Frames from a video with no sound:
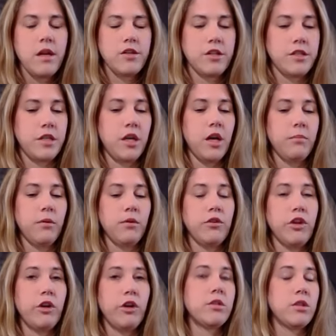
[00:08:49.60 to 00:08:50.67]
Just a couple
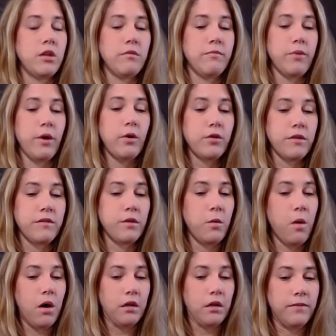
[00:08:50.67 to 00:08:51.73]
notes on both of the
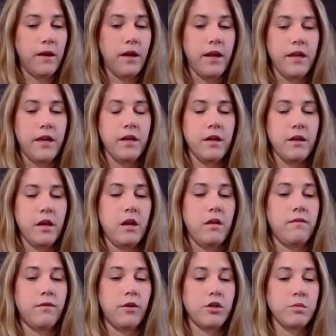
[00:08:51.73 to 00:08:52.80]
qualifying.
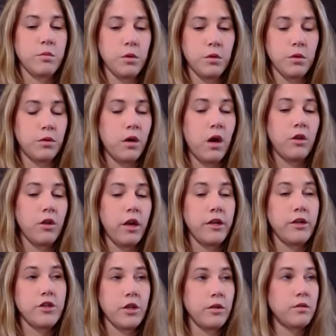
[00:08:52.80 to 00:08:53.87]
Virtual or online
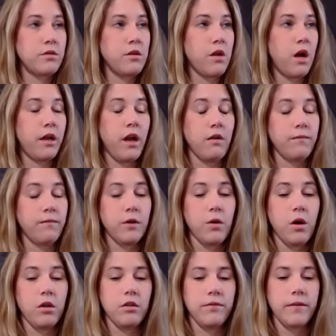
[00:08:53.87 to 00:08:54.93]
shows do not count for
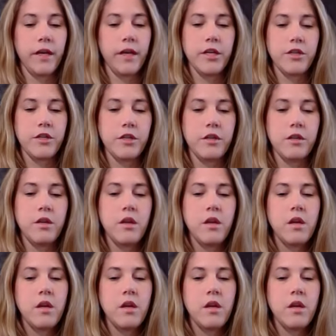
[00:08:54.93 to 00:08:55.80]
qualification.